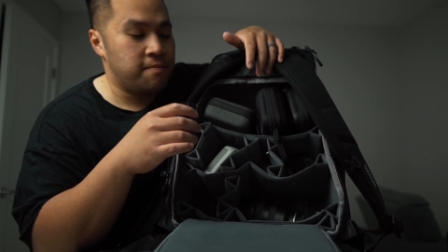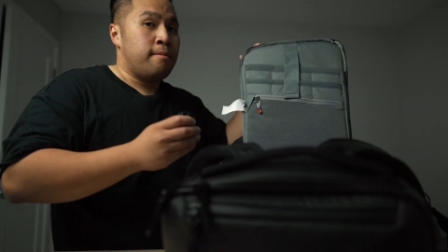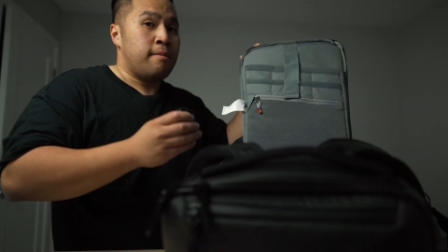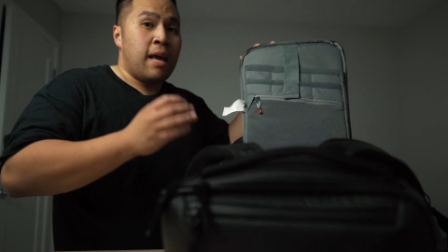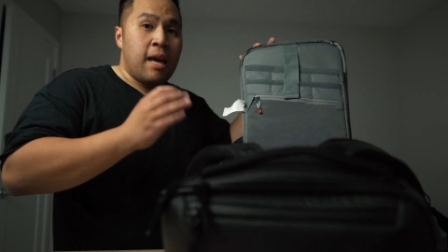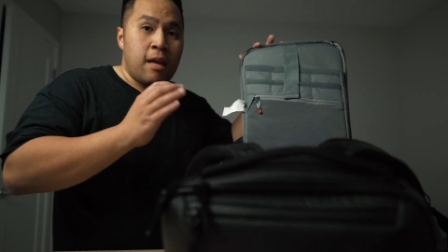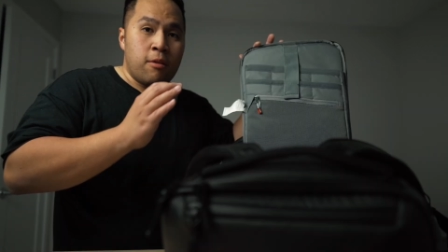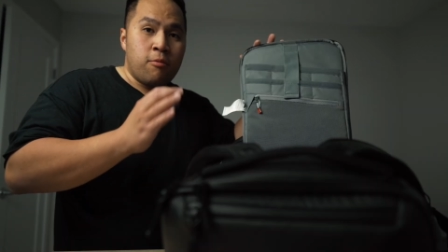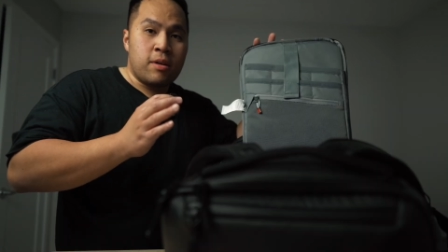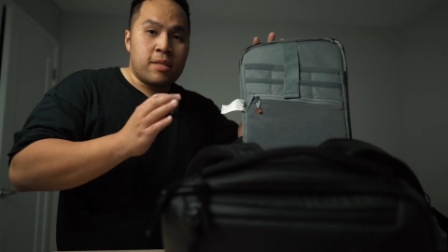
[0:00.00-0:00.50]

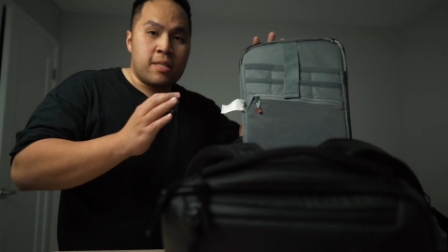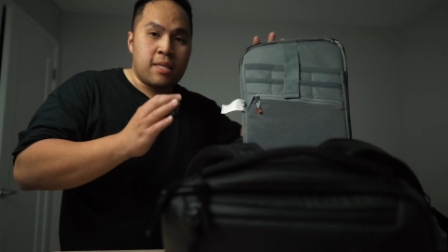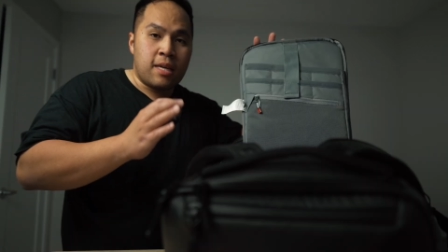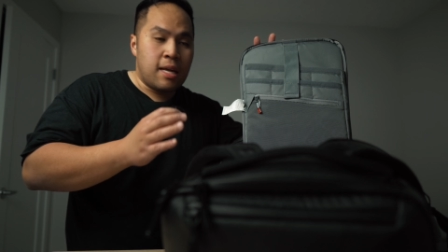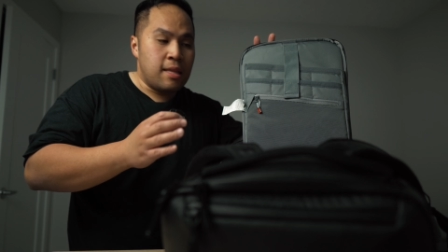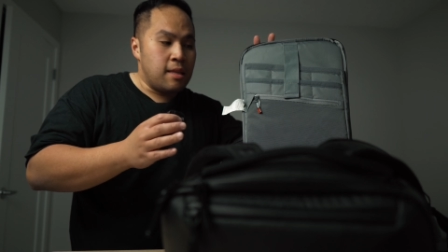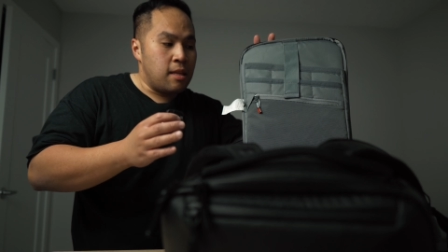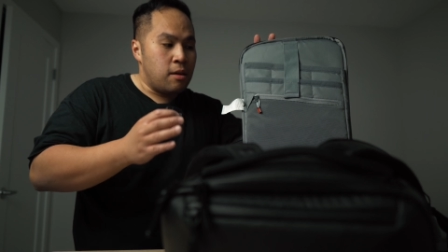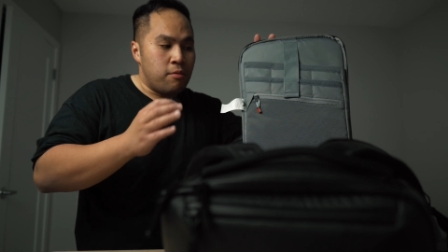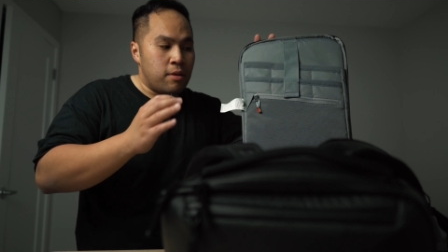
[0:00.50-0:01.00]
And once
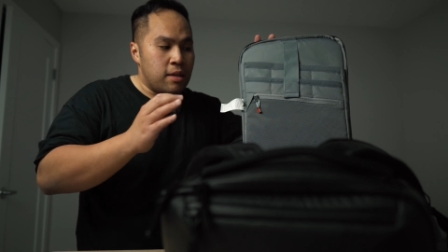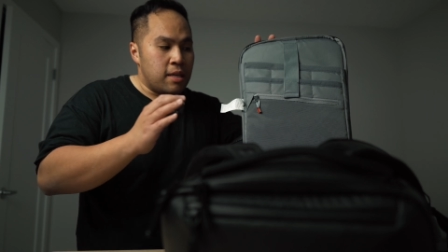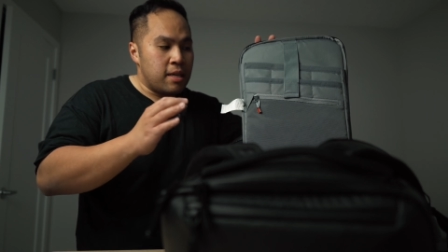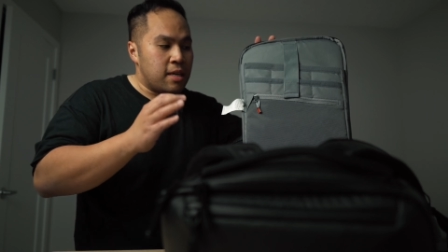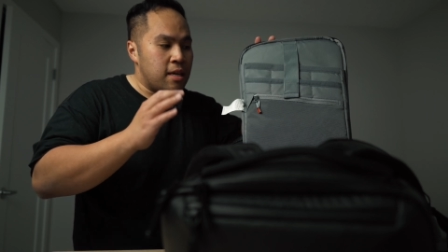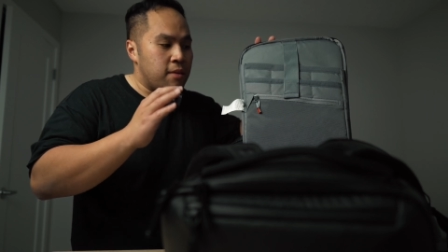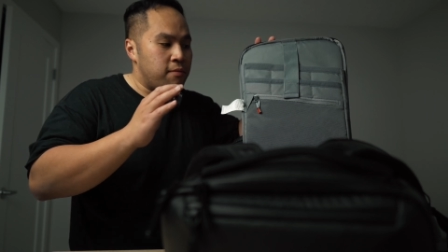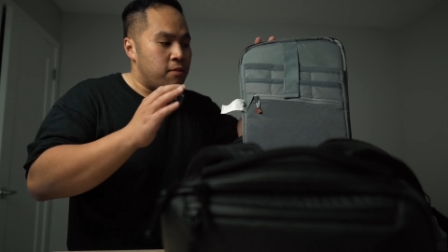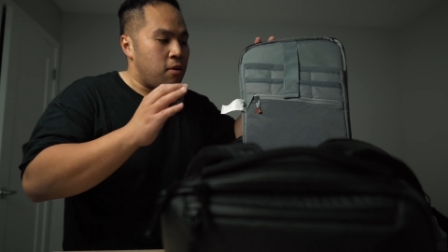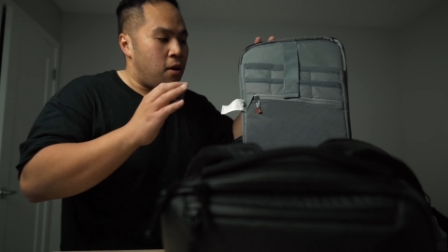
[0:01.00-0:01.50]
again, they really
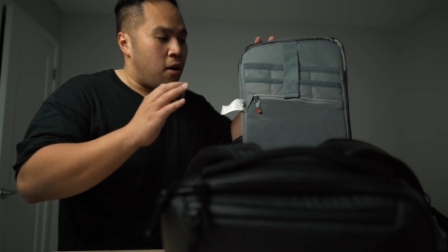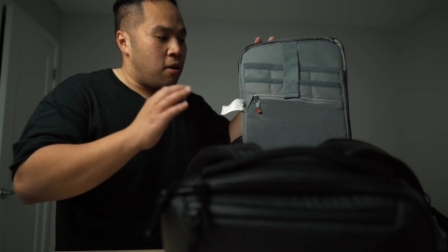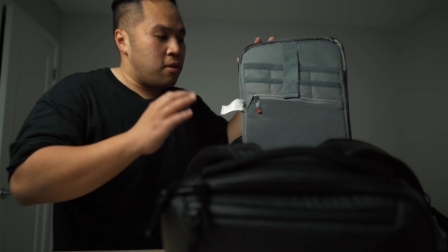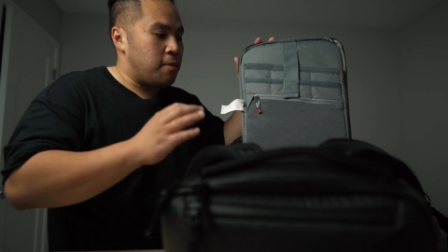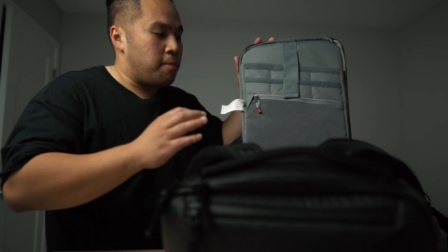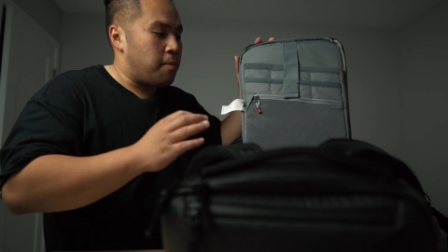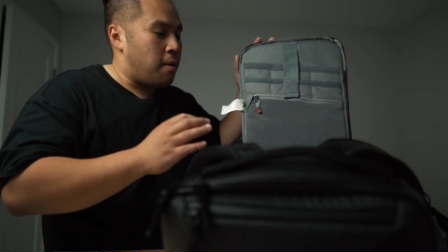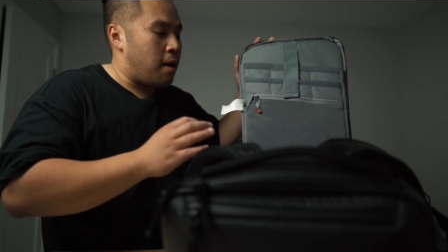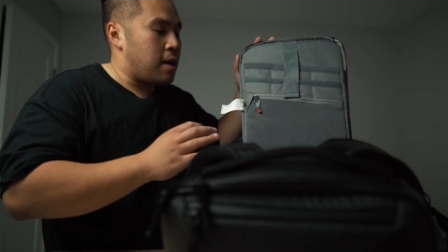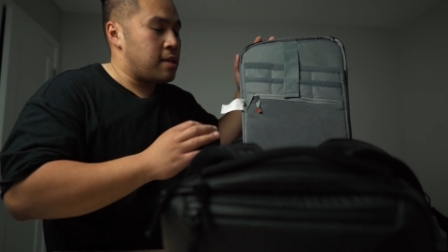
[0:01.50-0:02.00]
give you all the
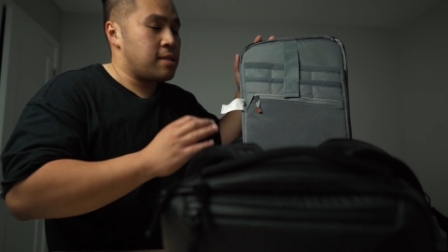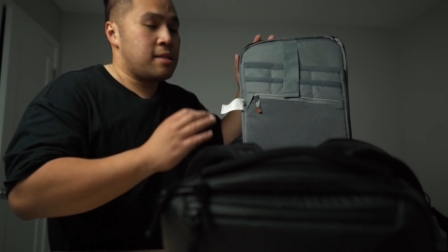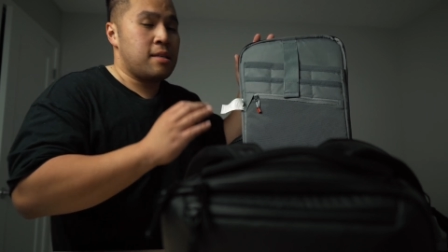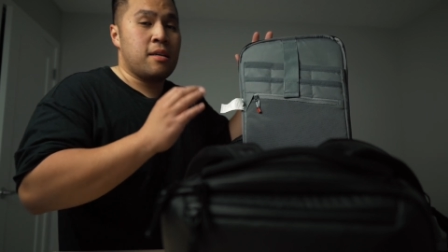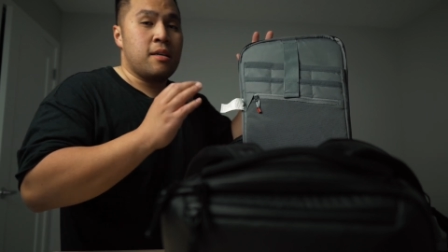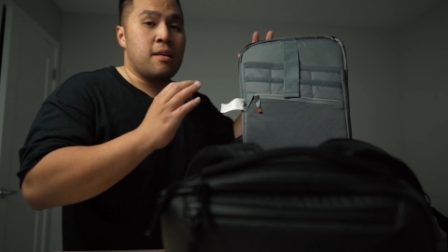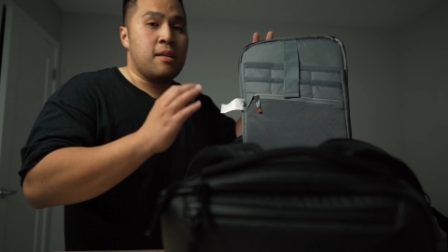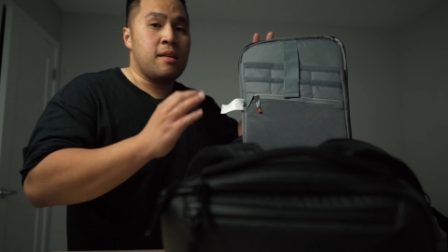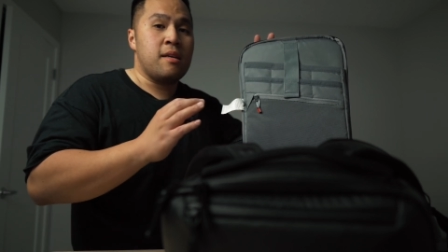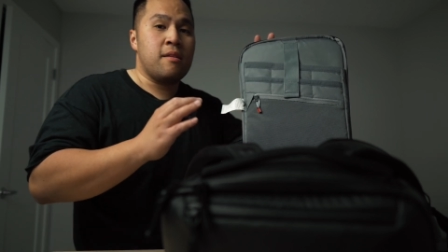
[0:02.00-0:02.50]
pockets that
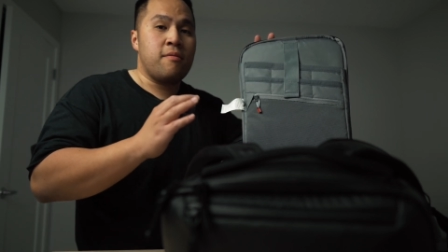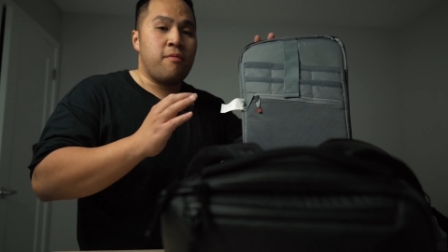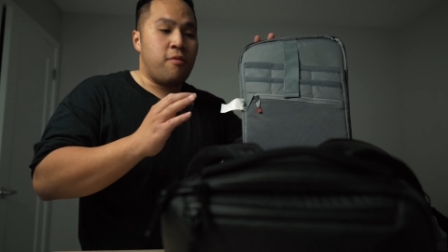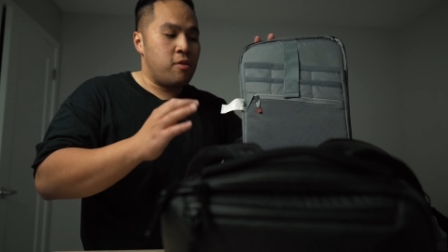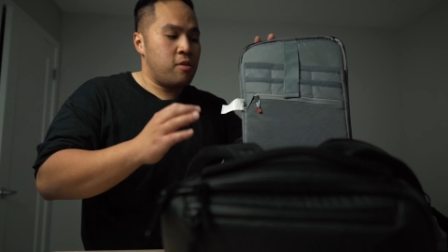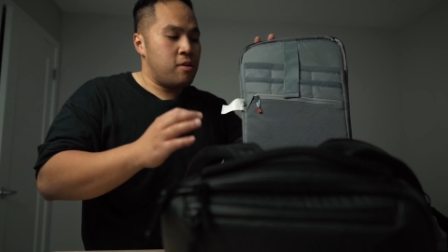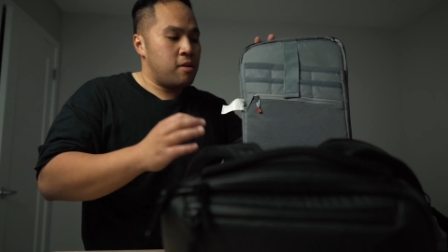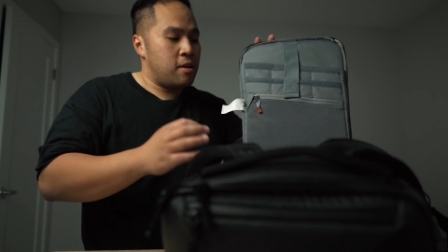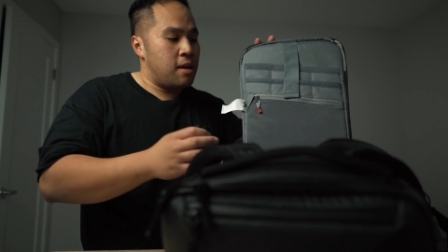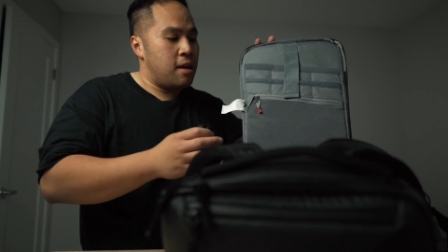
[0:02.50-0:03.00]
you need for
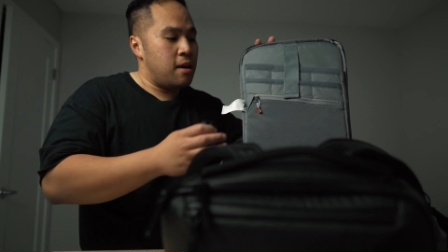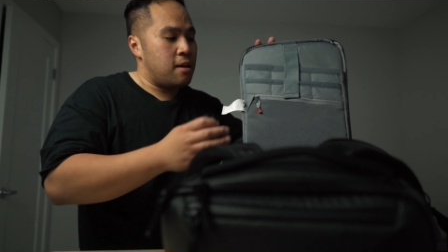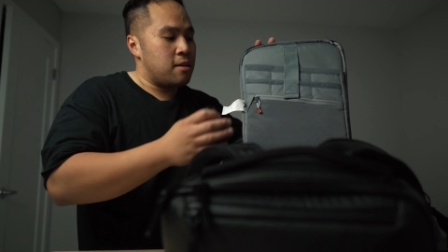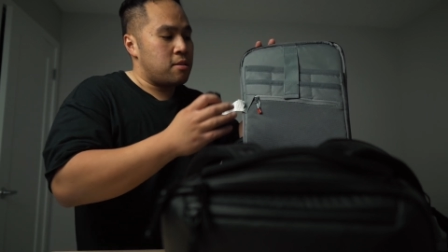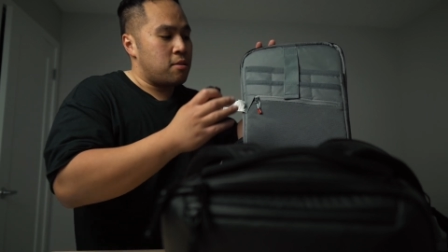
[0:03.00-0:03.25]
your gear.